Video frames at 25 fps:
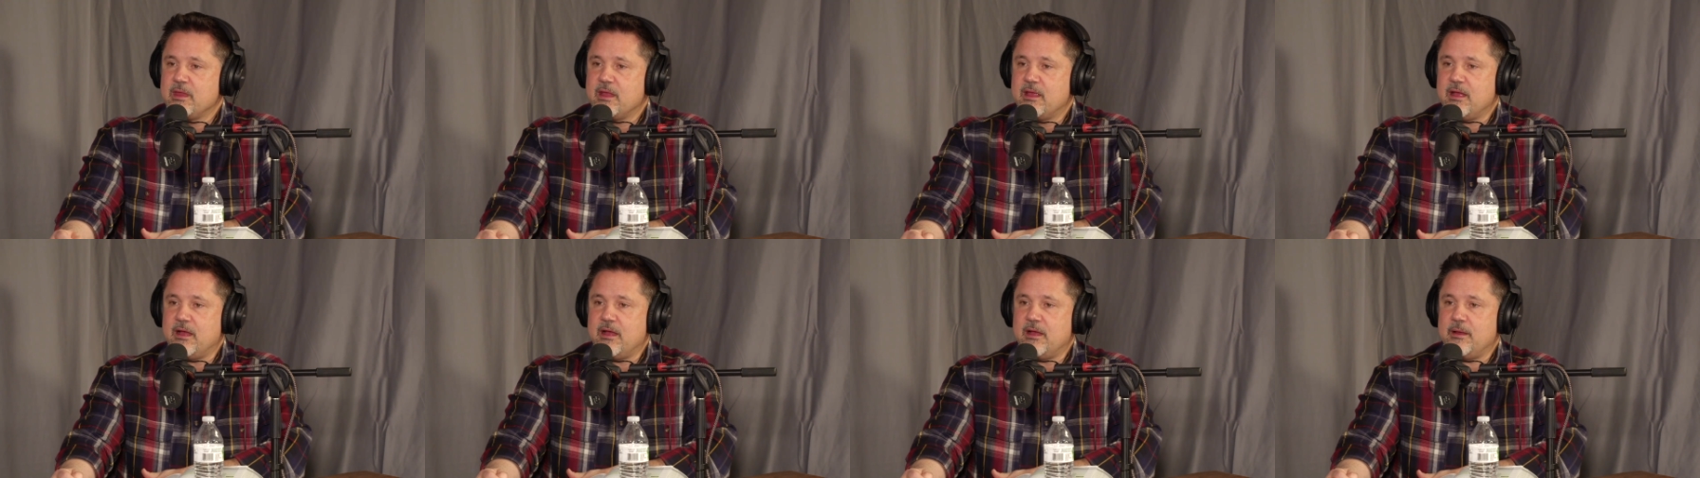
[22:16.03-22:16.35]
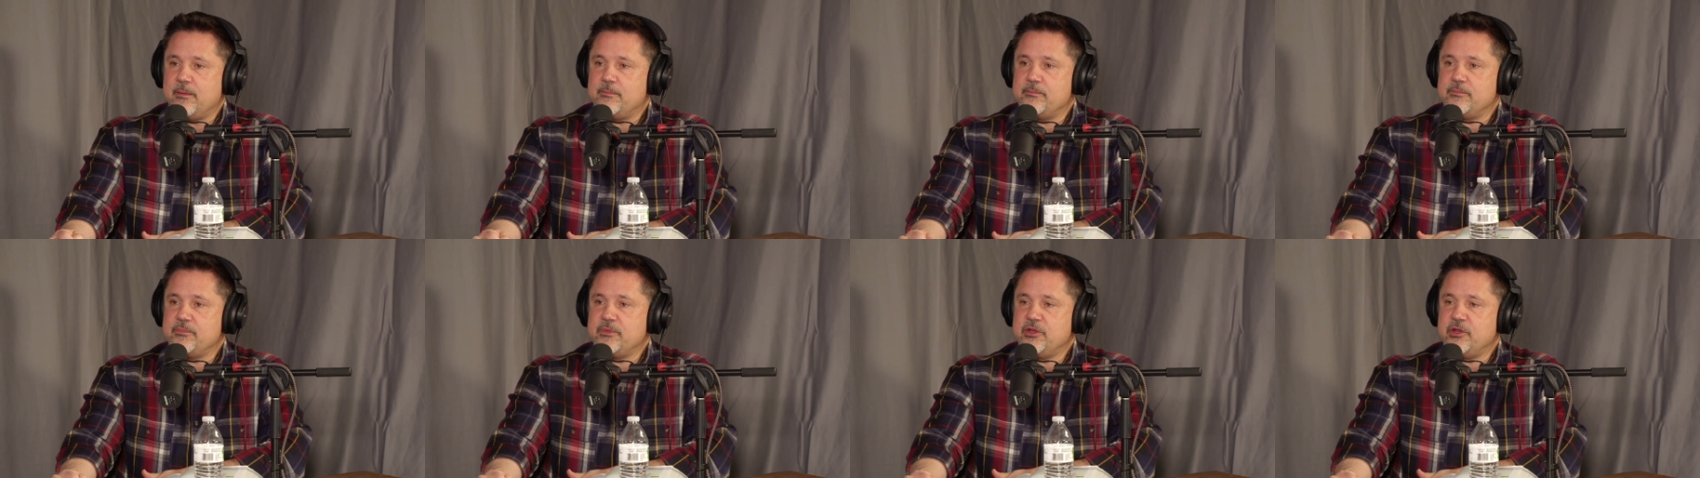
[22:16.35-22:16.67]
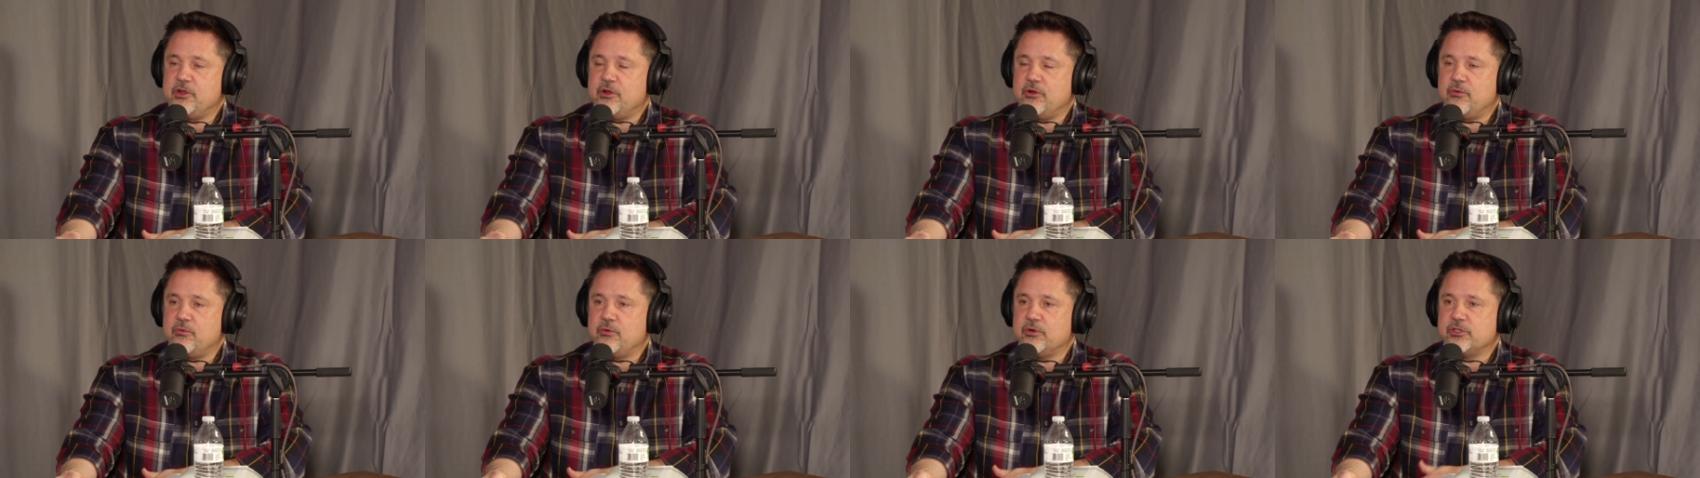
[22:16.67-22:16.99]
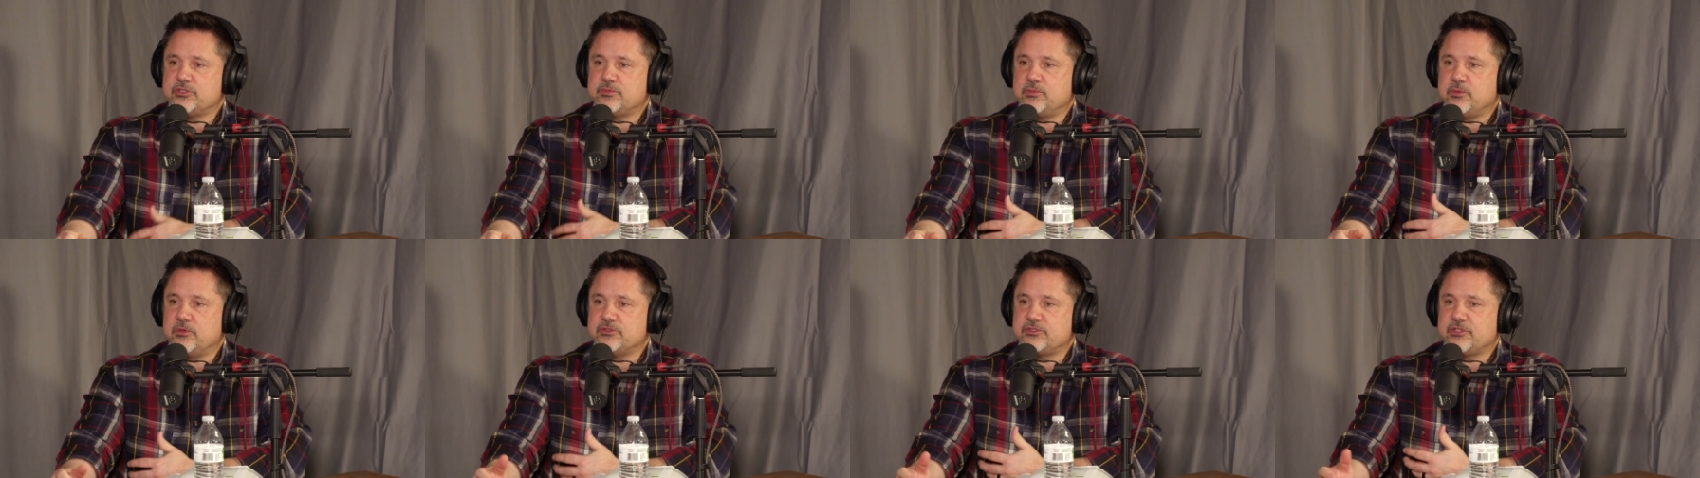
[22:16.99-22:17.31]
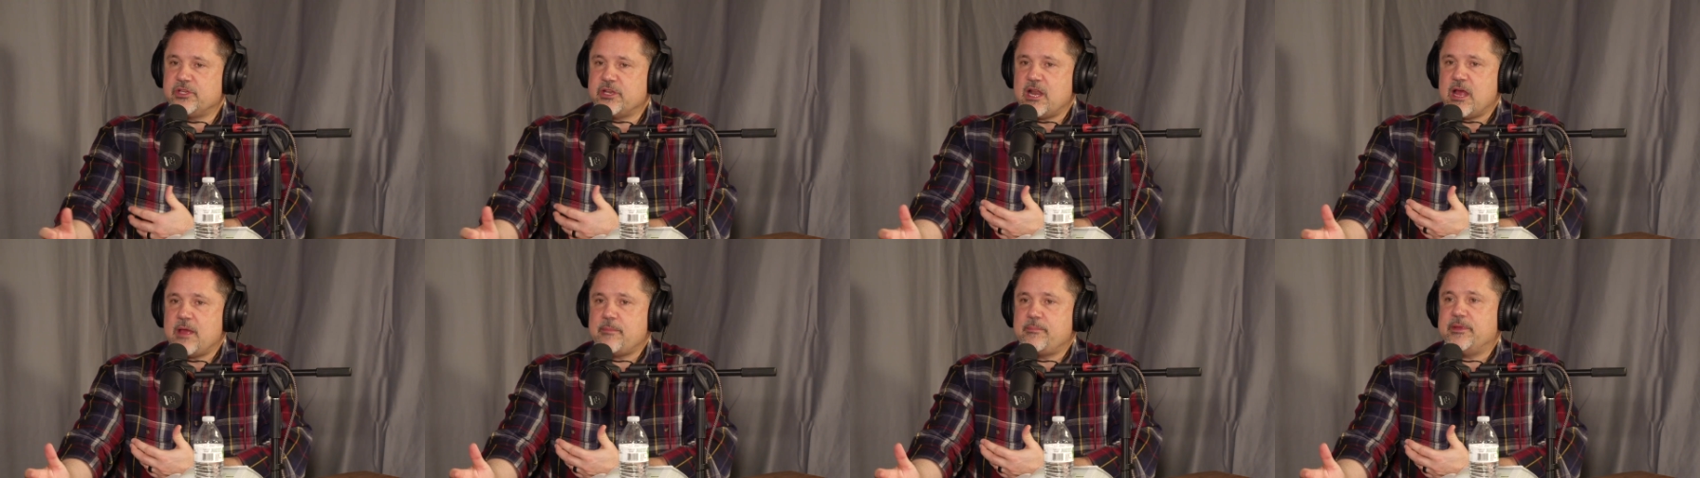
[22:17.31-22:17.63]
um, you know, we're supposed
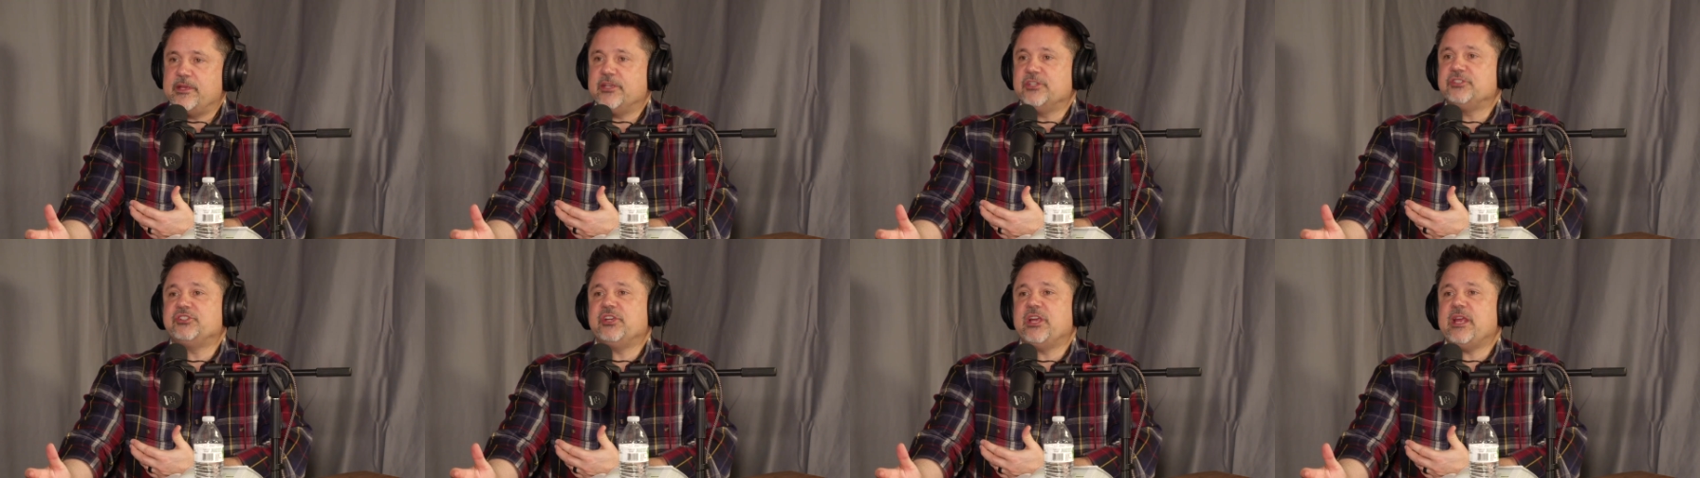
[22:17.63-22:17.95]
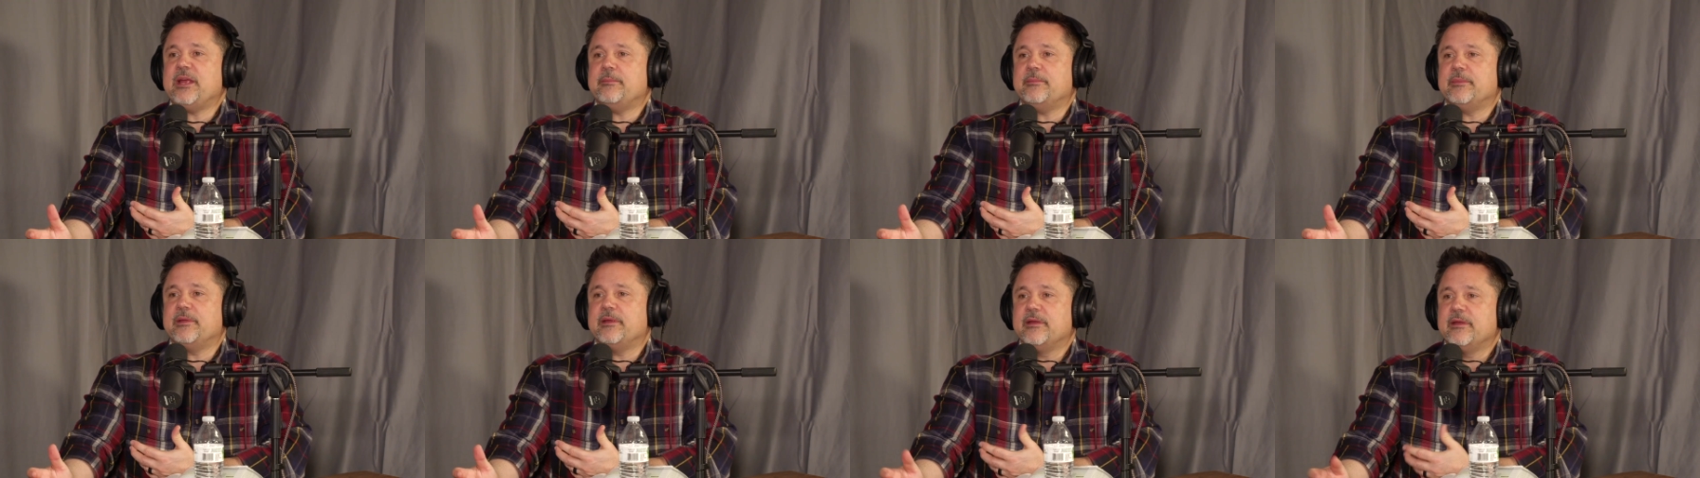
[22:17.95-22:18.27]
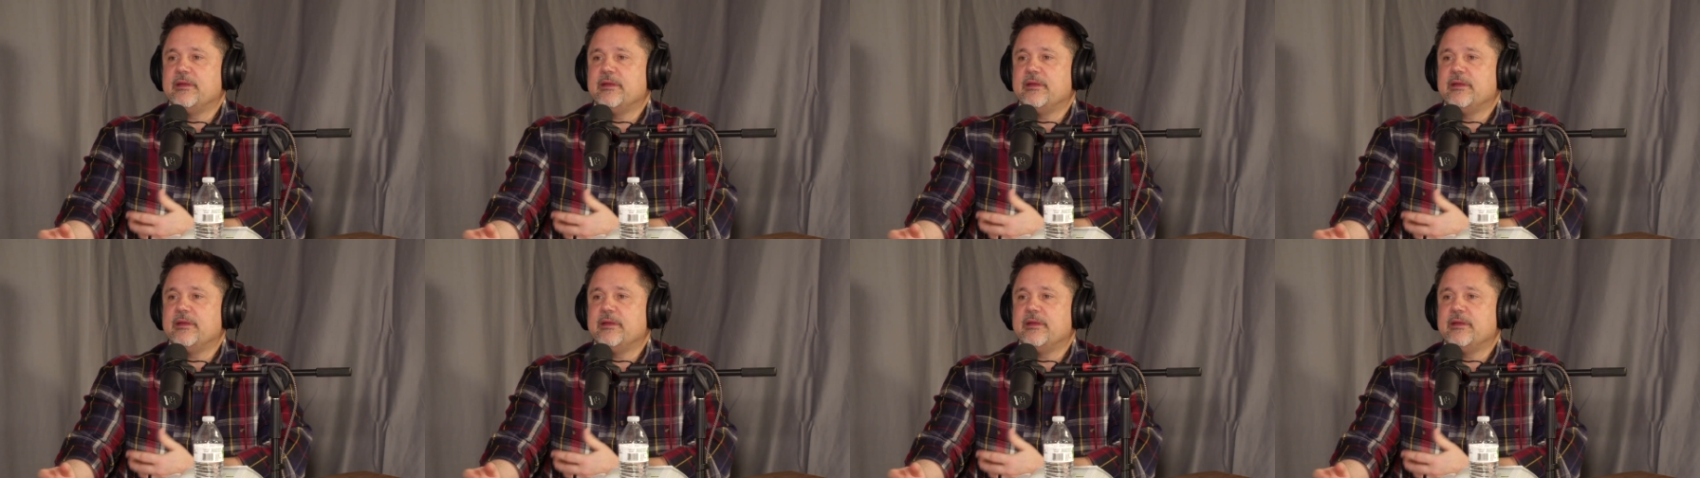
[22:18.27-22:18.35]
to not be ashamed.